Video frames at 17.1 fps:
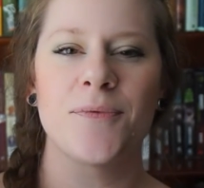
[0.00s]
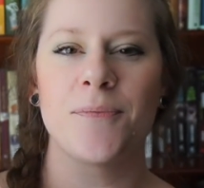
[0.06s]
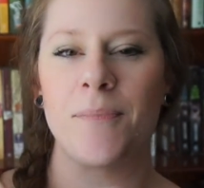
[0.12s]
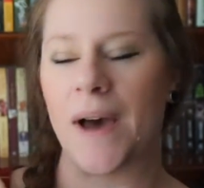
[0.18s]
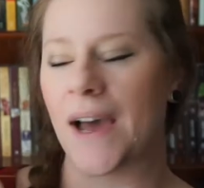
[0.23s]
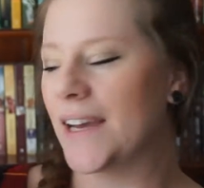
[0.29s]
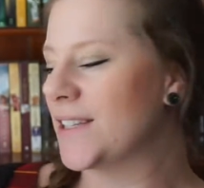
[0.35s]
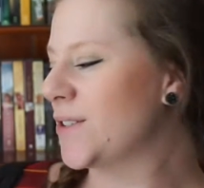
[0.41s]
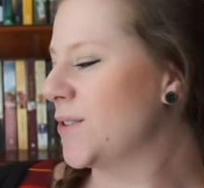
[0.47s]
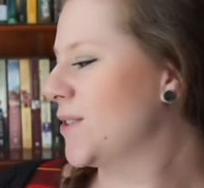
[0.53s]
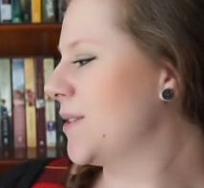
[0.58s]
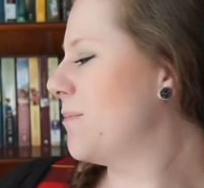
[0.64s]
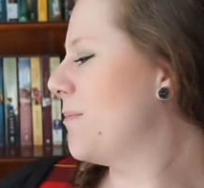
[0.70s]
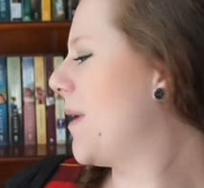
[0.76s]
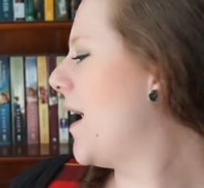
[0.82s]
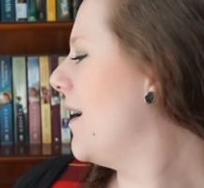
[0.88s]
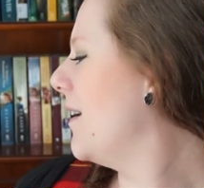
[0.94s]
by
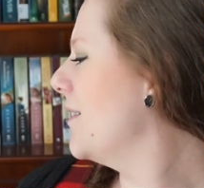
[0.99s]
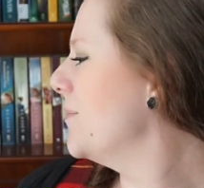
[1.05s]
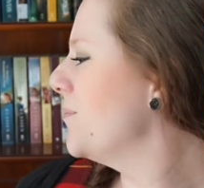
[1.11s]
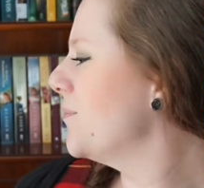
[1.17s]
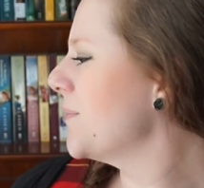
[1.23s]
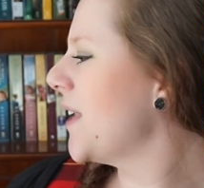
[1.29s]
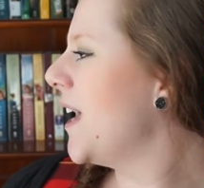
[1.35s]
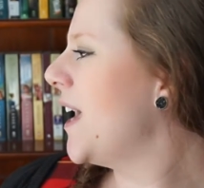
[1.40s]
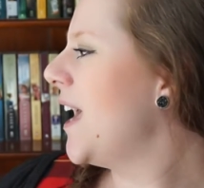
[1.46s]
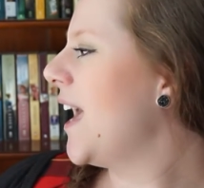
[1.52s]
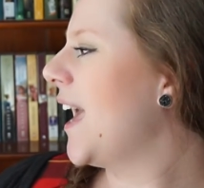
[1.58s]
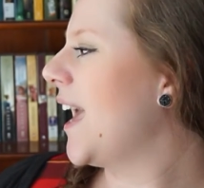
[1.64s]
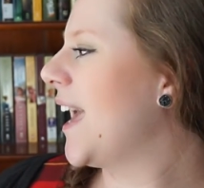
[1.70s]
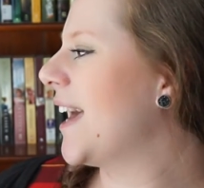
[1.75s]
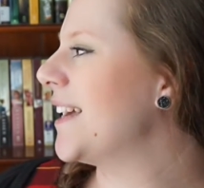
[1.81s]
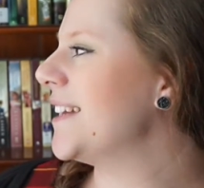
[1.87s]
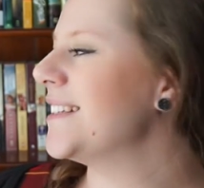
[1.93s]
Susan Bell,
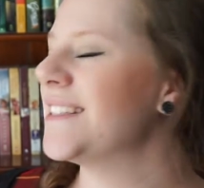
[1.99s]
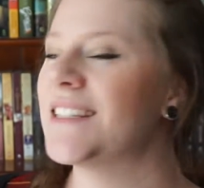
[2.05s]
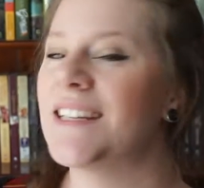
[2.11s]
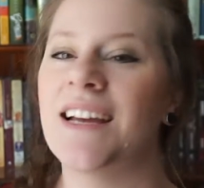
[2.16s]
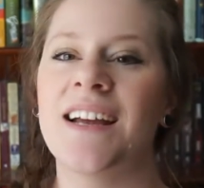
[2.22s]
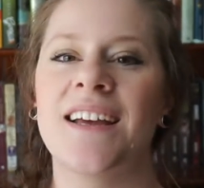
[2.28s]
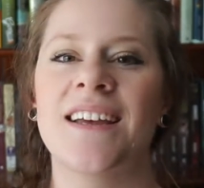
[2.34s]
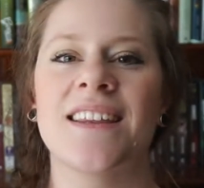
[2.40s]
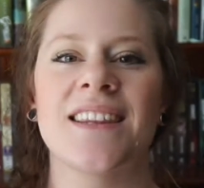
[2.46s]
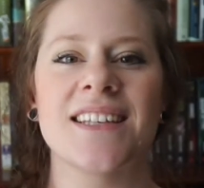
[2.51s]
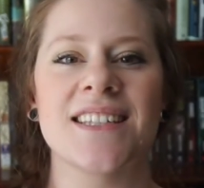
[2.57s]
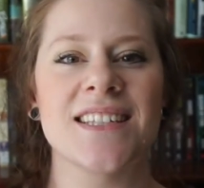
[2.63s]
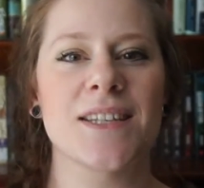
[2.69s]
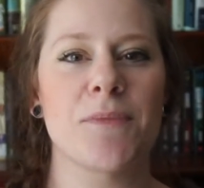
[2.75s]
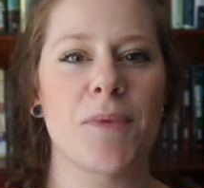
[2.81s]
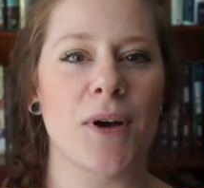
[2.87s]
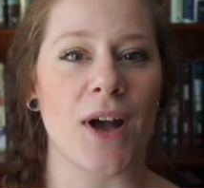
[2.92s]
and this
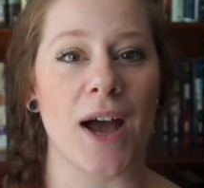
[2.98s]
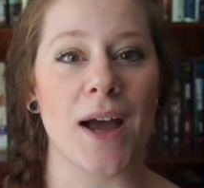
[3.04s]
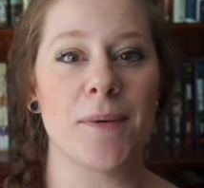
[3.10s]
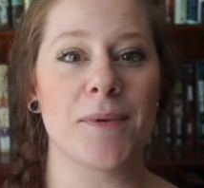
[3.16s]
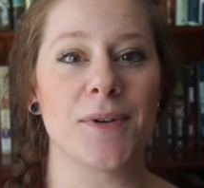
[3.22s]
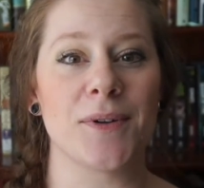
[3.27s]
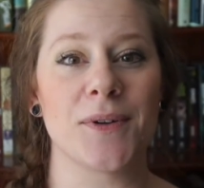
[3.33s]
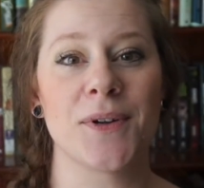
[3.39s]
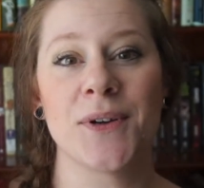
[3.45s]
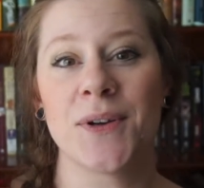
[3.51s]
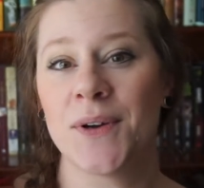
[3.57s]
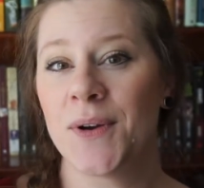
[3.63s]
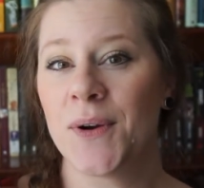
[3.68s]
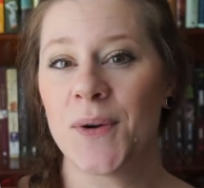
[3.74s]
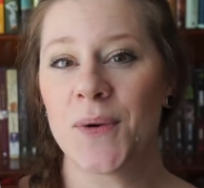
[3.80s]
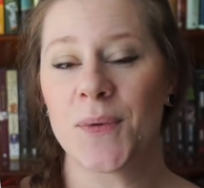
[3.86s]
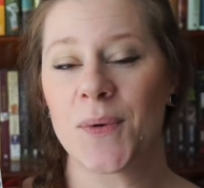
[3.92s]
is the book I've been
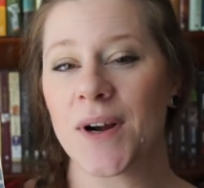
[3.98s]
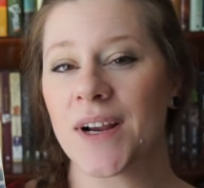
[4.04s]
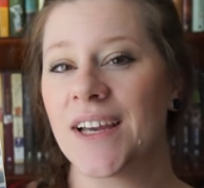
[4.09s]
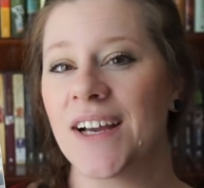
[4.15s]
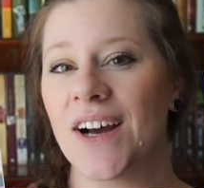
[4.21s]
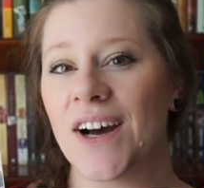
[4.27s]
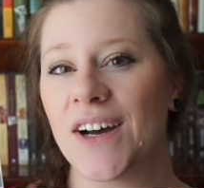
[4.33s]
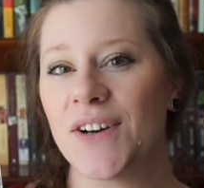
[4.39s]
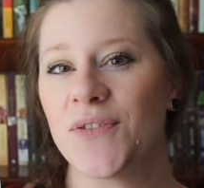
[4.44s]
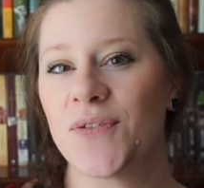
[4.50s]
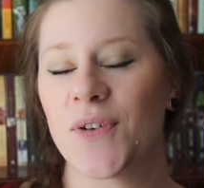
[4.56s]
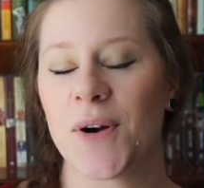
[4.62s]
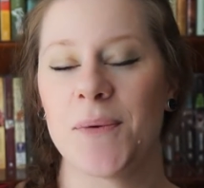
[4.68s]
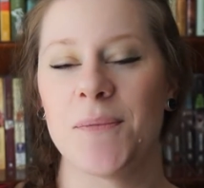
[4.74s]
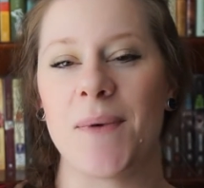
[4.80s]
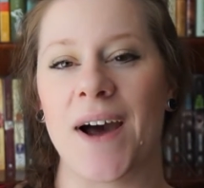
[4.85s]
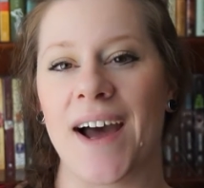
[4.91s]
working on
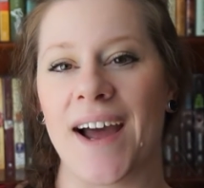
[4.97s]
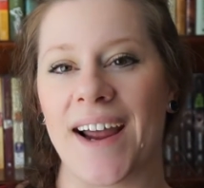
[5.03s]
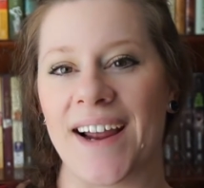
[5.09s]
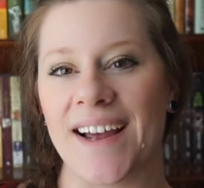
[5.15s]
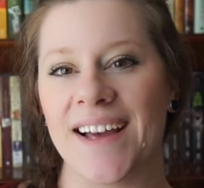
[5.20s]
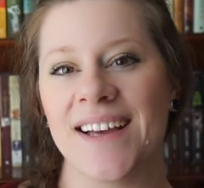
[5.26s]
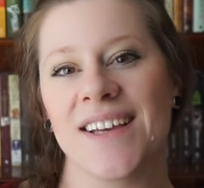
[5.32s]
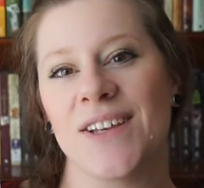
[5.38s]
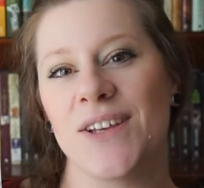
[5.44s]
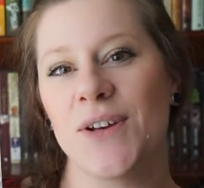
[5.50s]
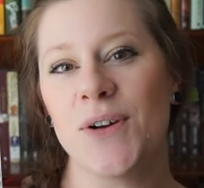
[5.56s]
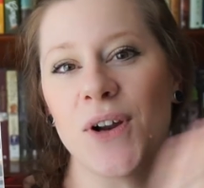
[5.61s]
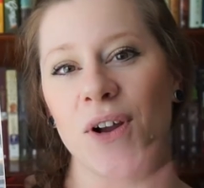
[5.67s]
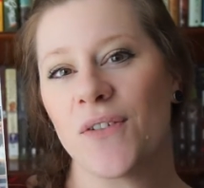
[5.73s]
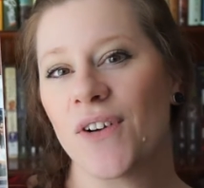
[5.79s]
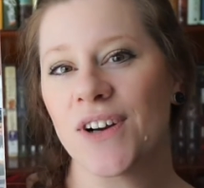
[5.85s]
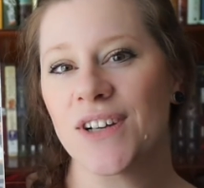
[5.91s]
for my
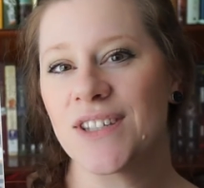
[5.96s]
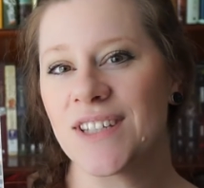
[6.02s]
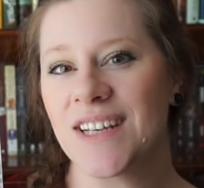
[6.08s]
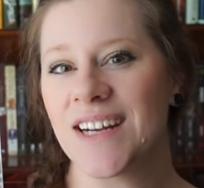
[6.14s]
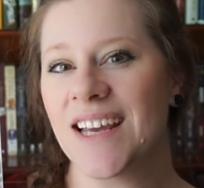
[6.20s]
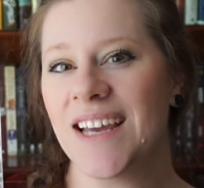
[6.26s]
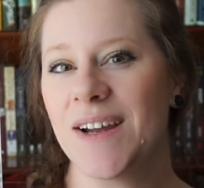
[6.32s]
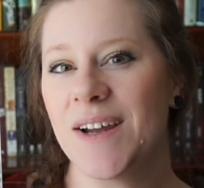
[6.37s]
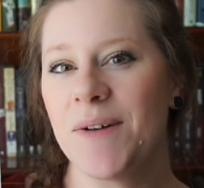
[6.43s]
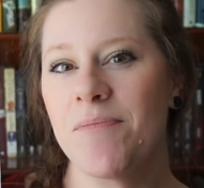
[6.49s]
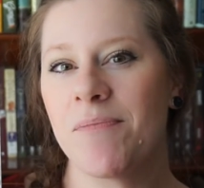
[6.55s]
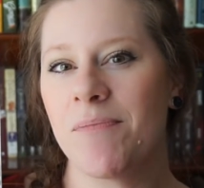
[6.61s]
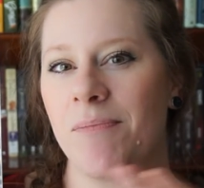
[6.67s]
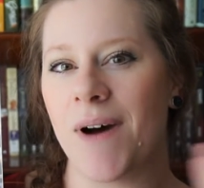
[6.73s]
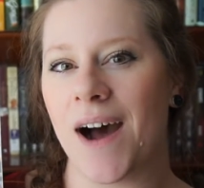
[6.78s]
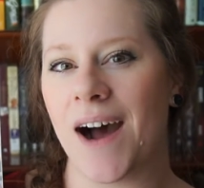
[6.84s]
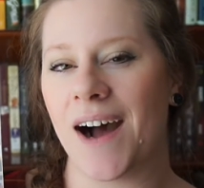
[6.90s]
university
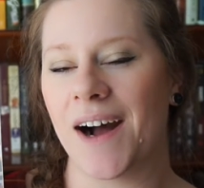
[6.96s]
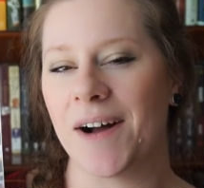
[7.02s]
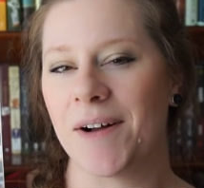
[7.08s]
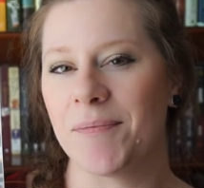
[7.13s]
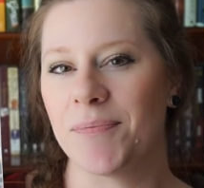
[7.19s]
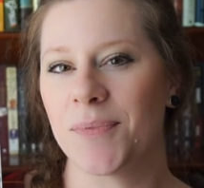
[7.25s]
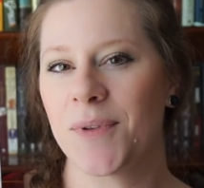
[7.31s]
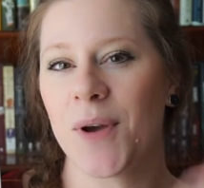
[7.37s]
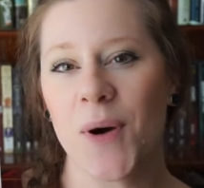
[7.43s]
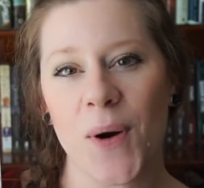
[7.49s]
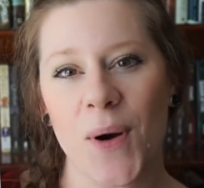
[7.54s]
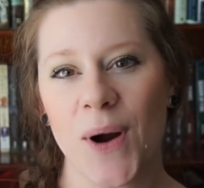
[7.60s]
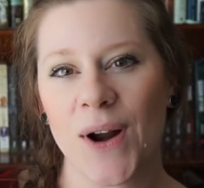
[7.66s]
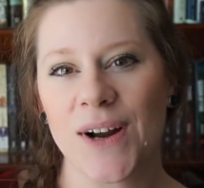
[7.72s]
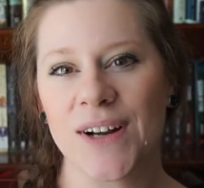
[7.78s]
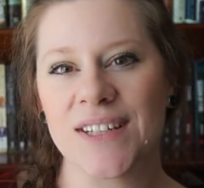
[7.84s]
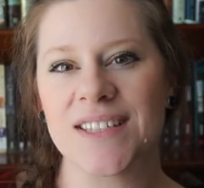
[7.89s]

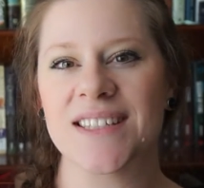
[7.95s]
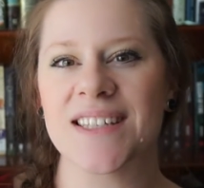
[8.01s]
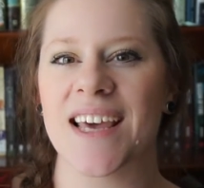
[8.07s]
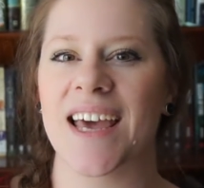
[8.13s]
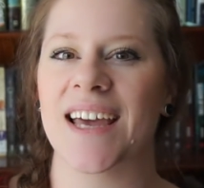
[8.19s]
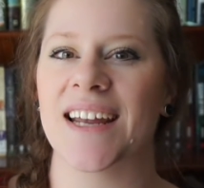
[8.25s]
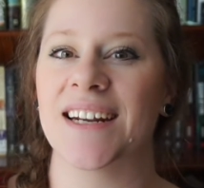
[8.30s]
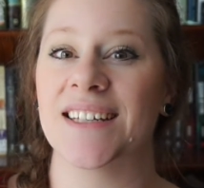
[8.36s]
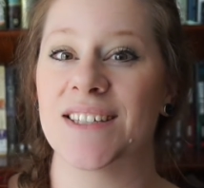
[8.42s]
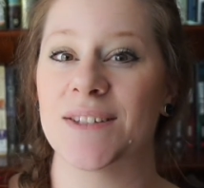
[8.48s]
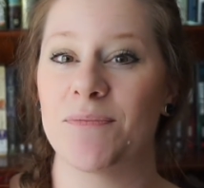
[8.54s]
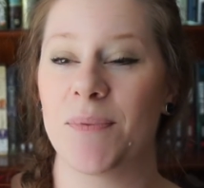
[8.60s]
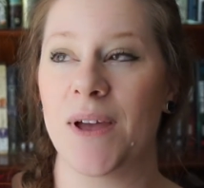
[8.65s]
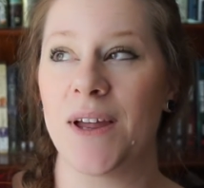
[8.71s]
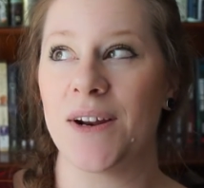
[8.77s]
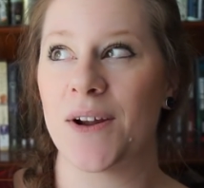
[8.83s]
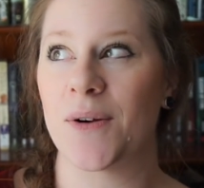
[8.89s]
course, and it's
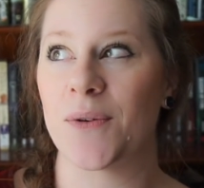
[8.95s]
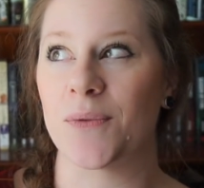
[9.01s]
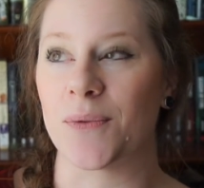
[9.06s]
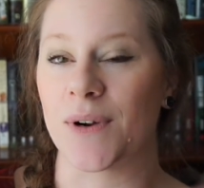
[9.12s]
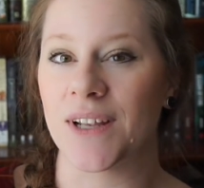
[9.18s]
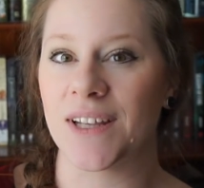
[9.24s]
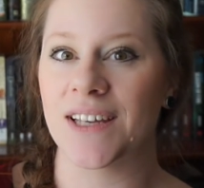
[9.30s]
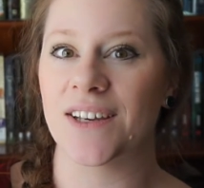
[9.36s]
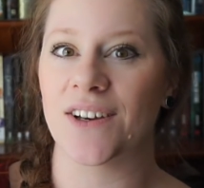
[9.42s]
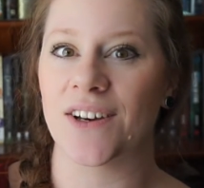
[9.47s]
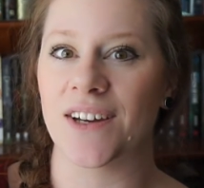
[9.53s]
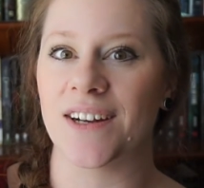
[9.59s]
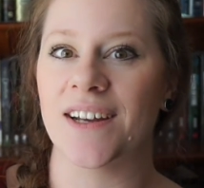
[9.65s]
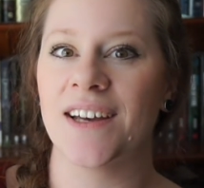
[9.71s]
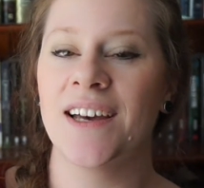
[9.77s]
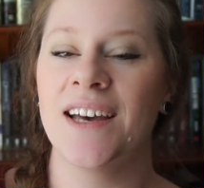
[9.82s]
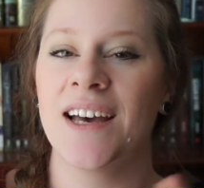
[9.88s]
been really
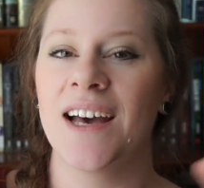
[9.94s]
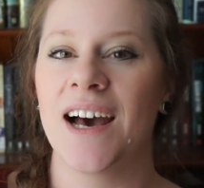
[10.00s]
good.